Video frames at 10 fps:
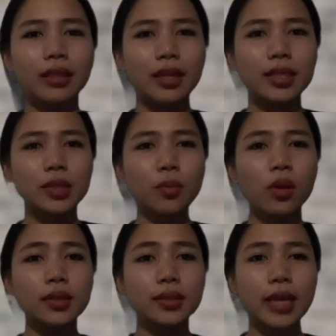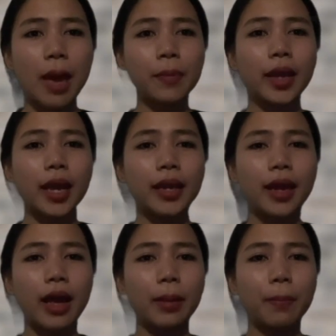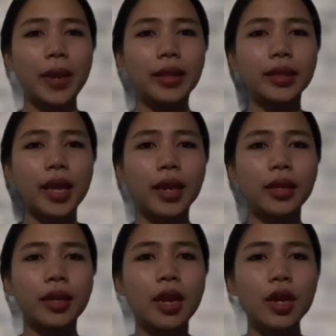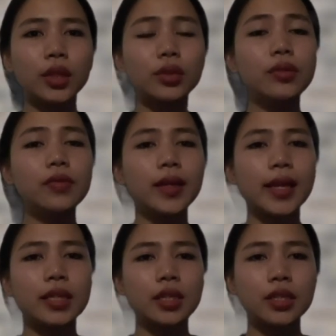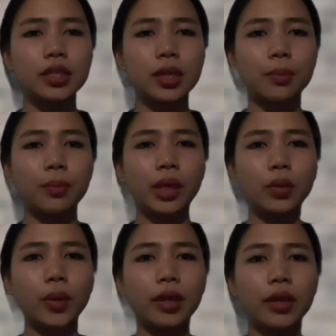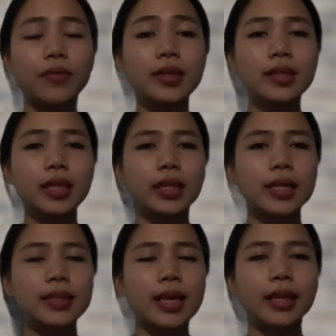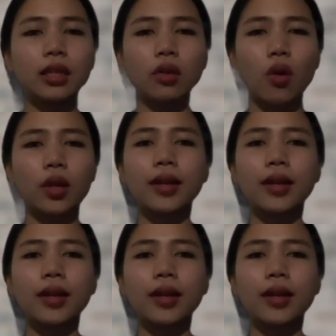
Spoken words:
This small step can help maintain good relationship between visitors and the local